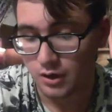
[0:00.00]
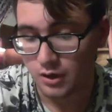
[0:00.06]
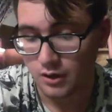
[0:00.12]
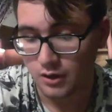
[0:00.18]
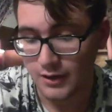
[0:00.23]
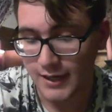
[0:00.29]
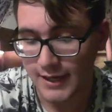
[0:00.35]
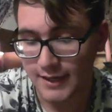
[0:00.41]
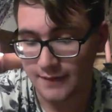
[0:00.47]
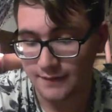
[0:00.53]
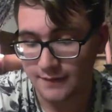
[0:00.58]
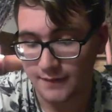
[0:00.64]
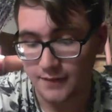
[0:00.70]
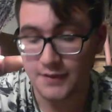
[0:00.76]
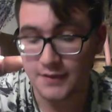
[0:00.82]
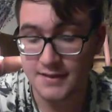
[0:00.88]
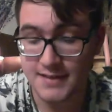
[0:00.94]
Okay,
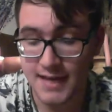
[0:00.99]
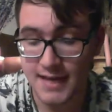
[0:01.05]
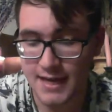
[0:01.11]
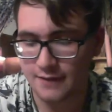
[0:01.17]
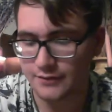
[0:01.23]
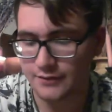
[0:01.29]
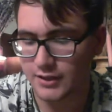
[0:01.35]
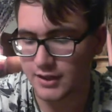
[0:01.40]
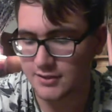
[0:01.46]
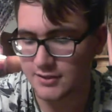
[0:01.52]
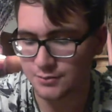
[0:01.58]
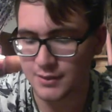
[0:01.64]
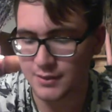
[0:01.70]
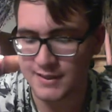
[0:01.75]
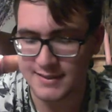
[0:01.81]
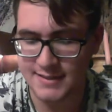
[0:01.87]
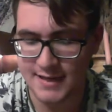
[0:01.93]
the day of it is
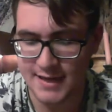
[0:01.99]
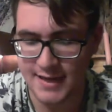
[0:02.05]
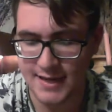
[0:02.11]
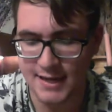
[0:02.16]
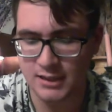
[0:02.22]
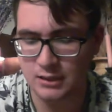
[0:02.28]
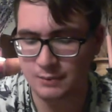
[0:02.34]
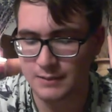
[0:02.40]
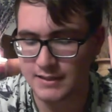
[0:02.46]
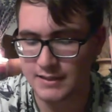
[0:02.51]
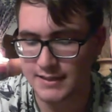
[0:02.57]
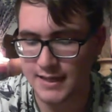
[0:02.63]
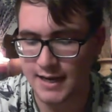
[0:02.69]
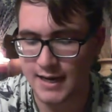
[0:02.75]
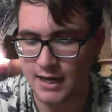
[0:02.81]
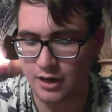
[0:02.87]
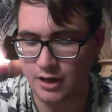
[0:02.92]
Wednesday. Element,
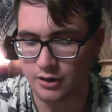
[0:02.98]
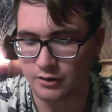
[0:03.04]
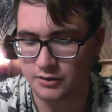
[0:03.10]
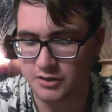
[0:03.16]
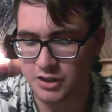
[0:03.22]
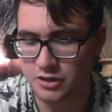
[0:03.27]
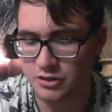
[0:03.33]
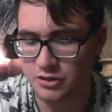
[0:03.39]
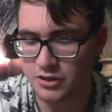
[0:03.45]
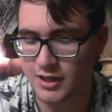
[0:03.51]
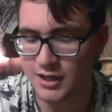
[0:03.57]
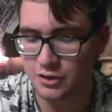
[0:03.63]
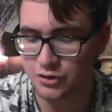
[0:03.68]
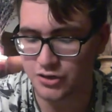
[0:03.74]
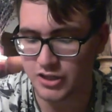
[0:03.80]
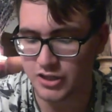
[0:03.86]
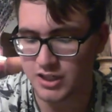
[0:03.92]
air.
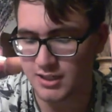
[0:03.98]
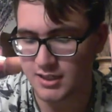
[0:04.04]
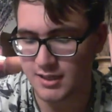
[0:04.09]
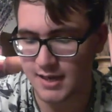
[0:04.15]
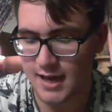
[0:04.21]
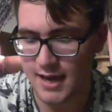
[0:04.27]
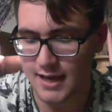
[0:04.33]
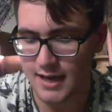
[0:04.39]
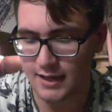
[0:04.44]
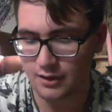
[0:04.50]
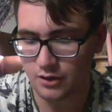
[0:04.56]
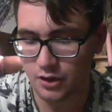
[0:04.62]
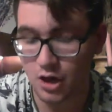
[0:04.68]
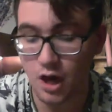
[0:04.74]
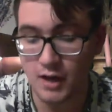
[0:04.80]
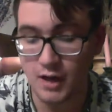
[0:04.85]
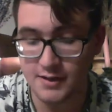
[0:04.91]
Energy, yang.
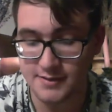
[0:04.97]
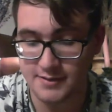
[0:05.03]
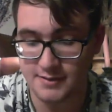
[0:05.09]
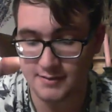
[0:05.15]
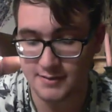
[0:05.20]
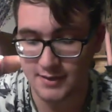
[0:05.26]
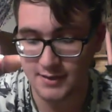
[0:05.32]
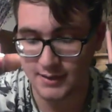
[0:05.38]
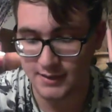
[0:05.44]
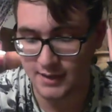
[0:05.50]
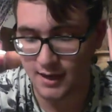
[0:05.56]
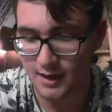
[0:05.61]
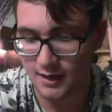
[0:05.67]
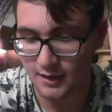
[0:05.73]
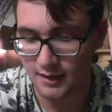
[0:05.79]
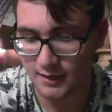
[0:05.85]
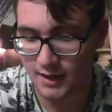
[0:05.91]
Goddesses,
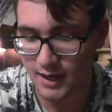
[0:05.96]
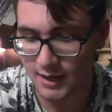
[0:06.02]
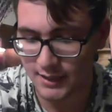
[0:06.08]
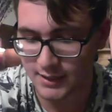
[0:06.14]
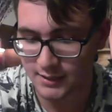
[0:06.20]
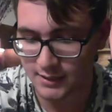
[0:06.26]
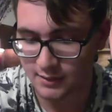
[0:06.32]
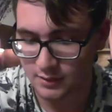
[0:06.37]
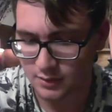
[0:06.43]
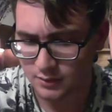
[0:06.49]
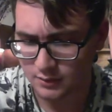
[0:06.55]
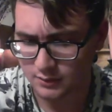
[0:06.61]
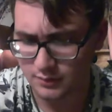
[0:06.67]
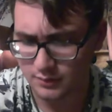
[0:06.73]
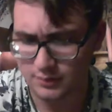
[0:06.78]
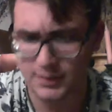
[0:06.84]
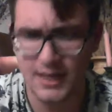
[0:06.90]
Hecate,
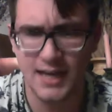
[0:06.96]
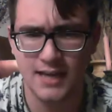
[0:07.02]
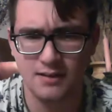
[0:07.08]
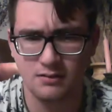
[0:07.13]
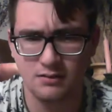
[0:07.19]
Hecate.